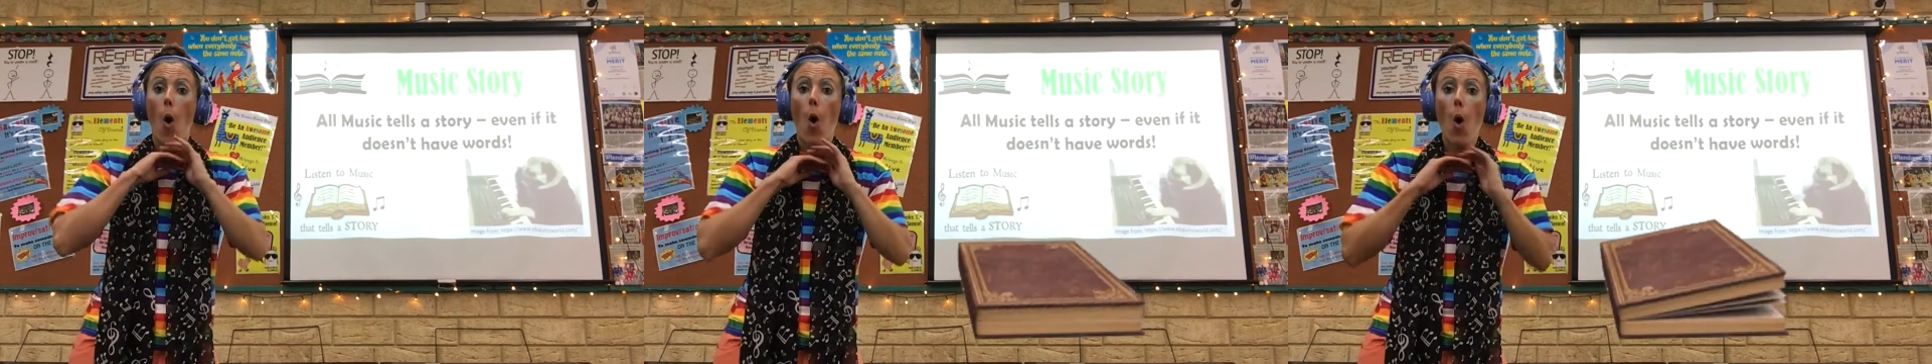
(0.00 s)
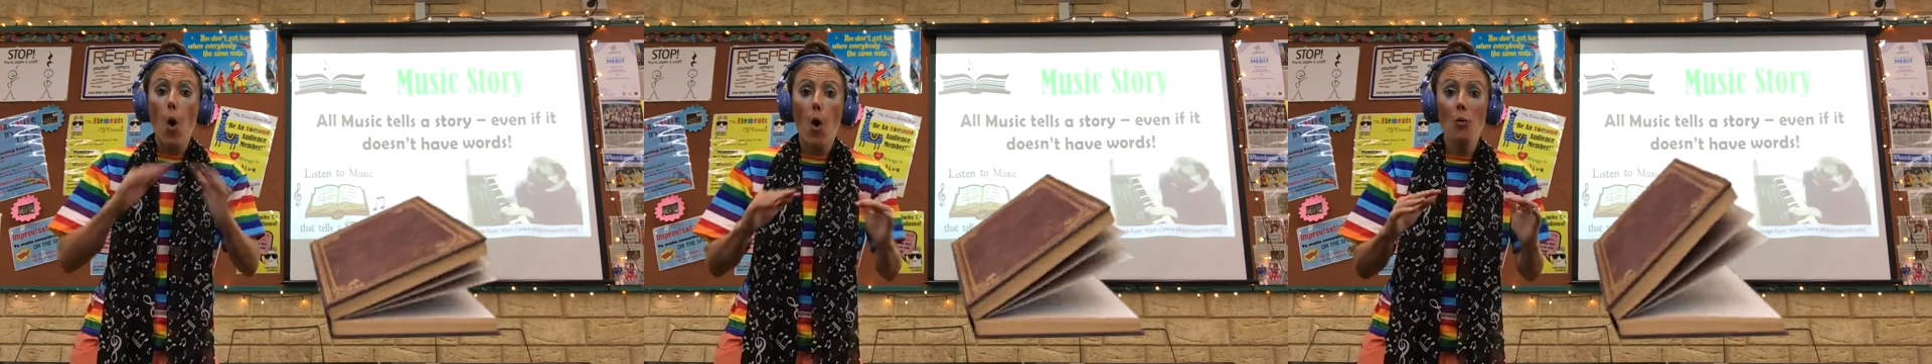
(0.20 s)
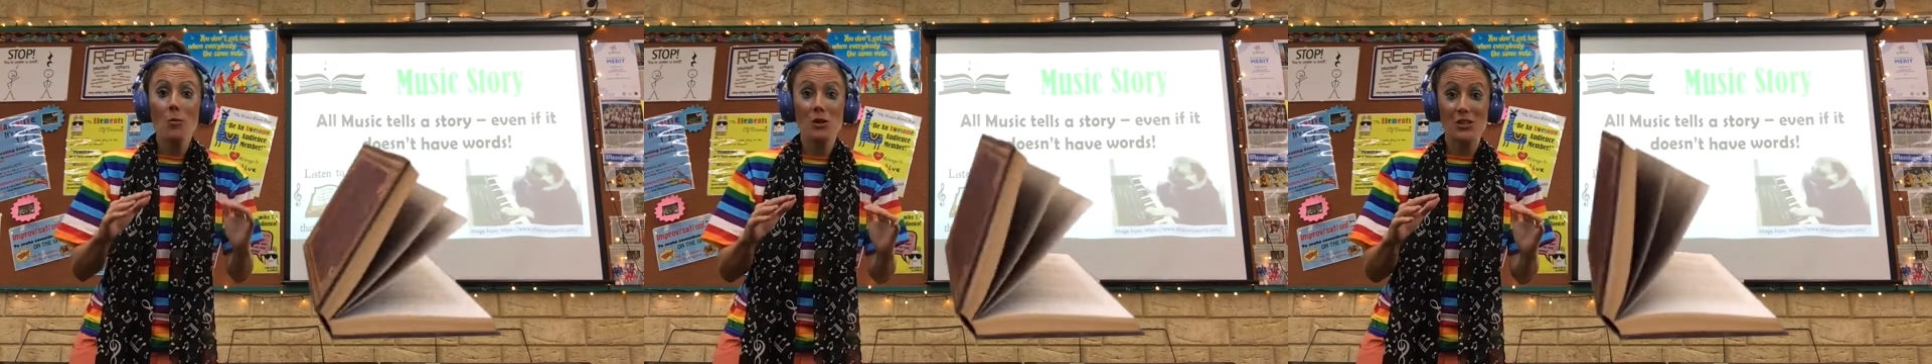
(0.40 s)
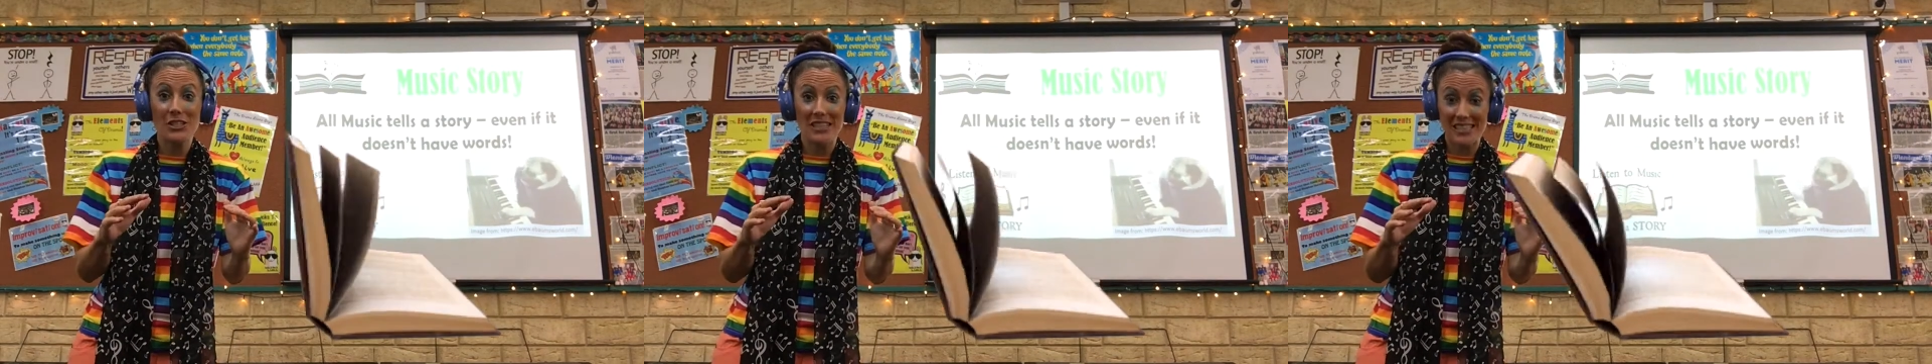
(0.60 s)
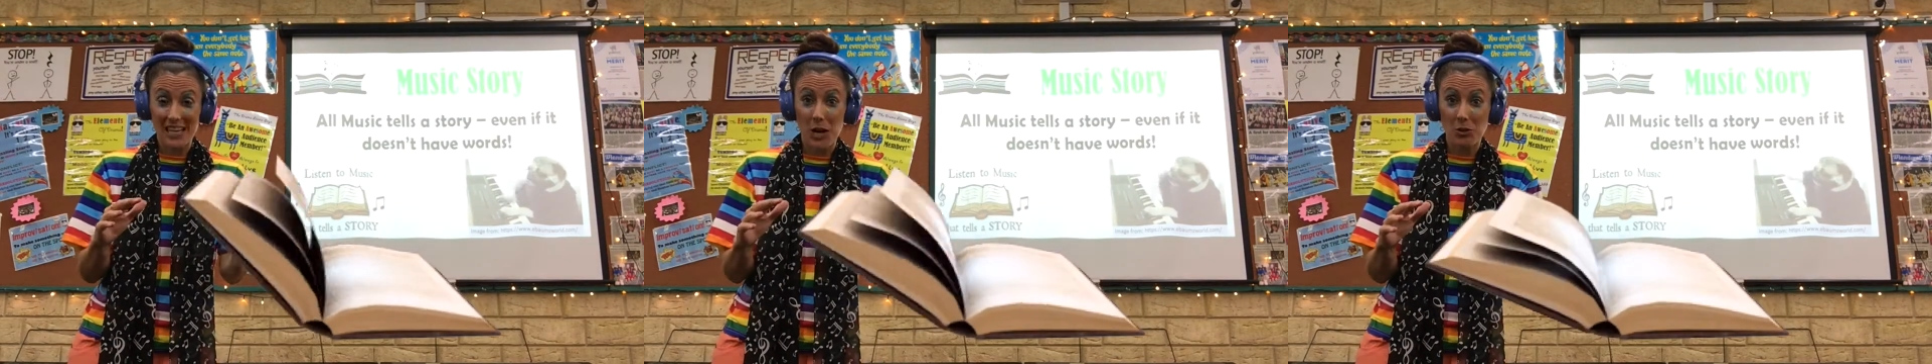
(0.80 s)
all
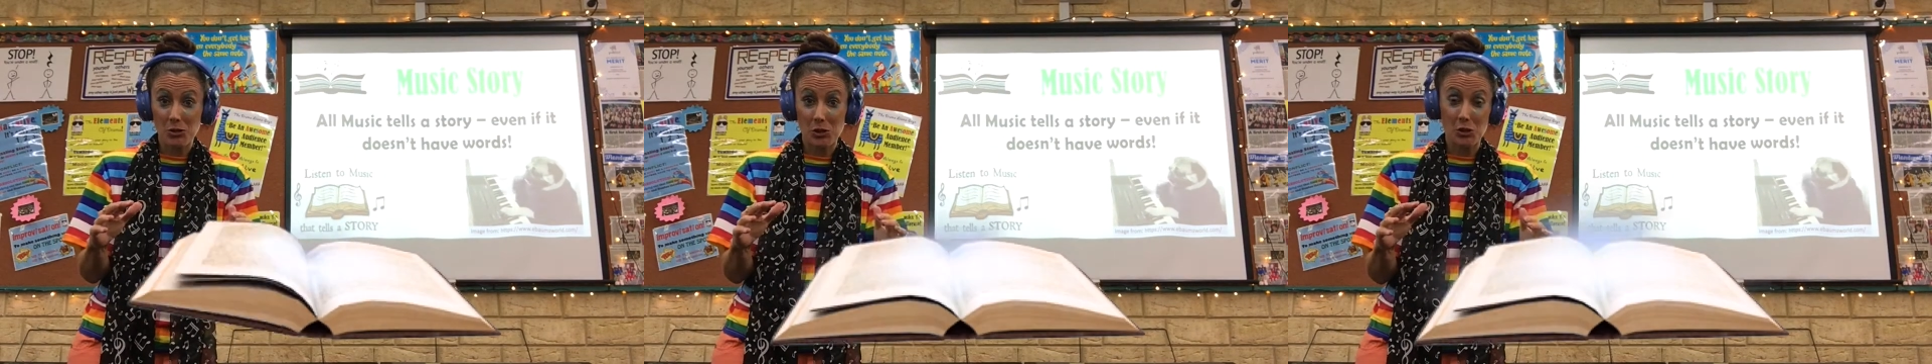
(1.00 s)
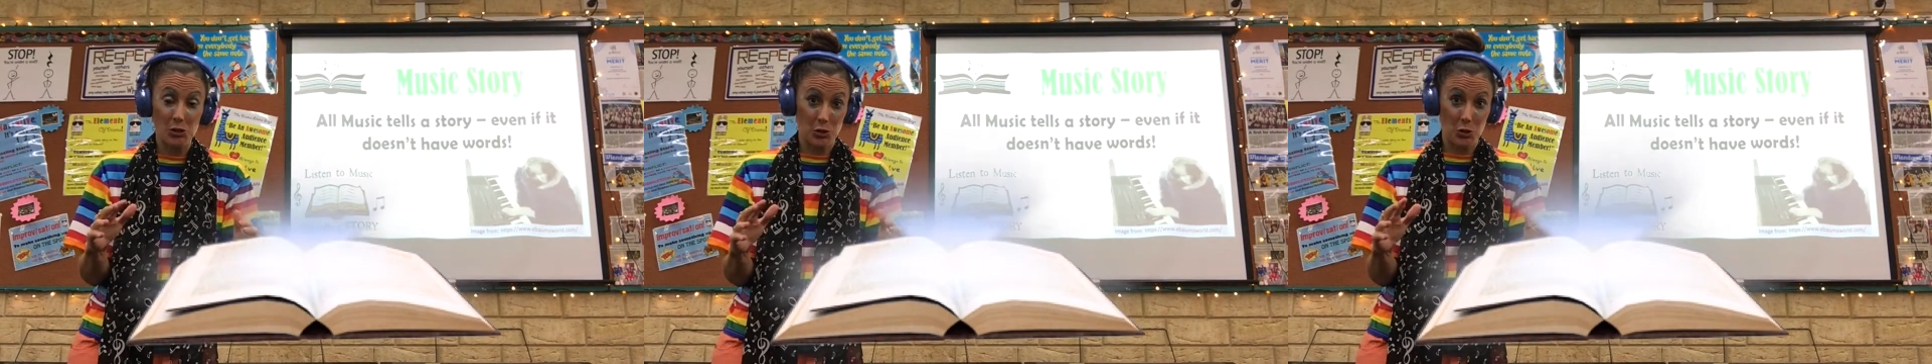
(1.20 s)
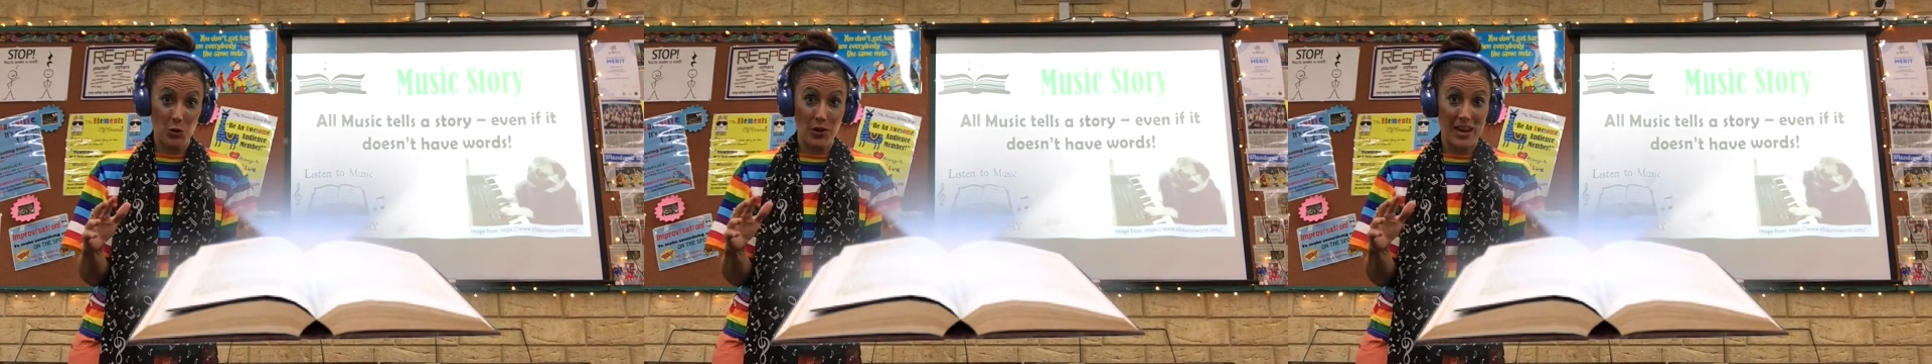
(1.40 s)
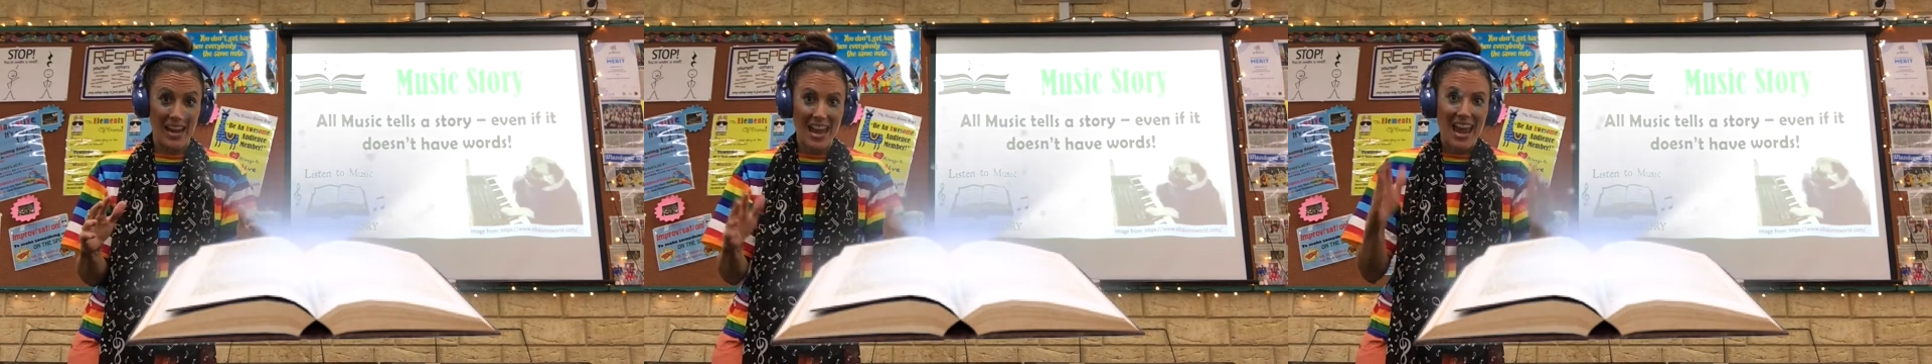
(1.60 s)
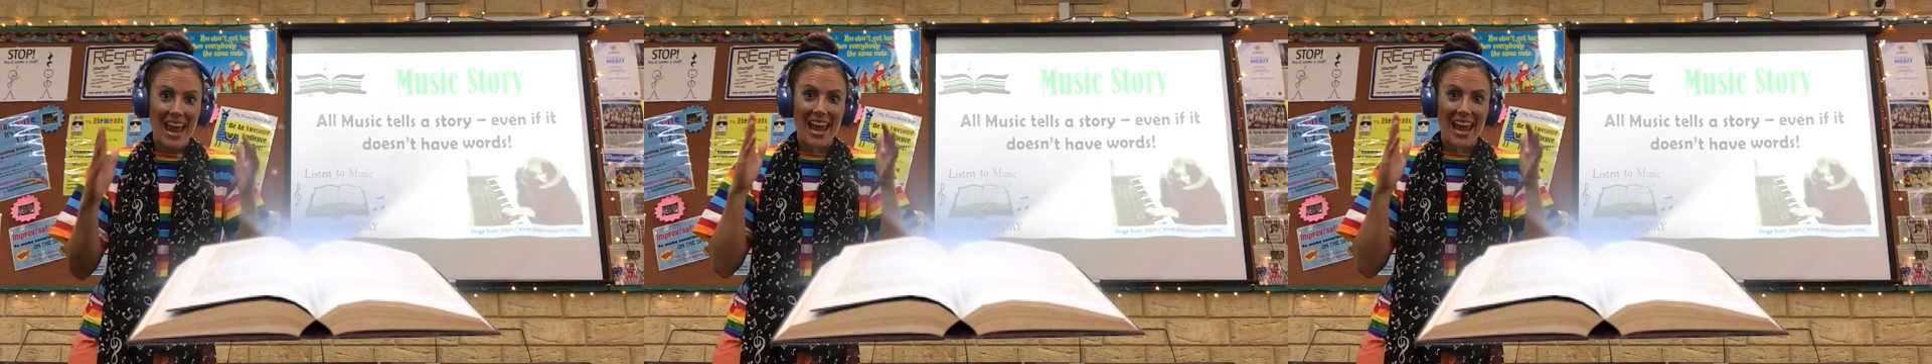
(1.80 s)
music tells a story,